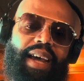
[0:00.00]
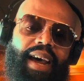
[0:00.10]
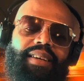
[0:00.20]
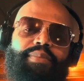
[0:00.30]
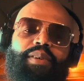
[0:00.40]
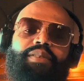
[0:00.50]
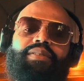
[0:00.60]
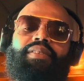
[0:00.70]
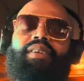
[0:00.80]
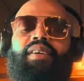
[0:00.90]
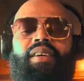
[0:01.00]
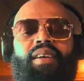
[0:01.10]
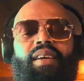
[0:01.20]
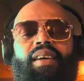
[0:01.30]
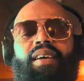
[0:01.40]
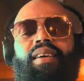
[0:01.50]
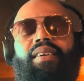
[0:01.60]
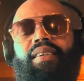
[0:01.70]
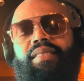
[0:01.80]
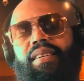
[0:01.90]
acts, bro.
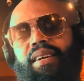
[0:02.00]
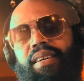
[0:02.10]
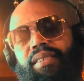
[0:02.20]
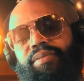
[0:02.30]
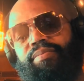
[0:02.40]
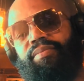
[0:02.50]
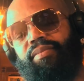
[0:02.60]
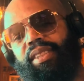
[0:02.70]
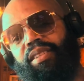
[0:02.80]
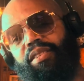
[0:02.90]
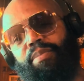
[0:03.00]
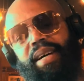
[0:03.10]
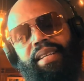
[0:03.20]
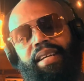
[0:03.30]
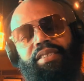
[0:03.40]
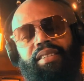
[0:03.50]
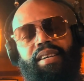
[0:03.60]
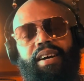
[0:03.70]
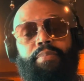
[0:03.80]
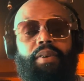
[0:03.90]
Because, you know, by nature, they're
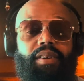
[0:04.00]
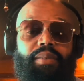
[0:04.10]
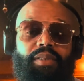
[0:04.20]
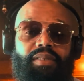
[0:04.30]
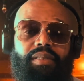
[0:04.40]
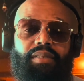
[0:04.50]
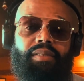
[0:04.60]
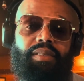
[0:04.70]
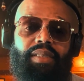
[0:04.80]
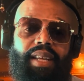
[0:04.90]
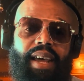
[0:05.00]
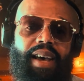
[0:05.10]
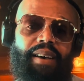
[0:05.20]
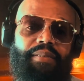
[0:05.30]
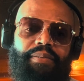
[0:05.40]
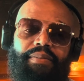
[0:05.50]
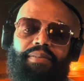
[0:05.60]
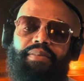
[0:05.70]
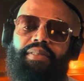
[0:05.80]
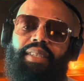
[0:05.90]
hypergamous. They have
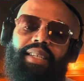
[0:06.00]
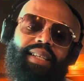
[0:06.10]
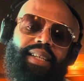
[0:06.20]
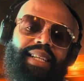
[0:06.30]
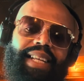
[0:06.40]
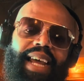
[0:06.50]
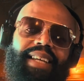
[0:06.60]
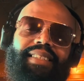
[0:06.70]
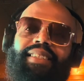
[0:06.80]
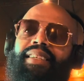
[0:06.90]
an innate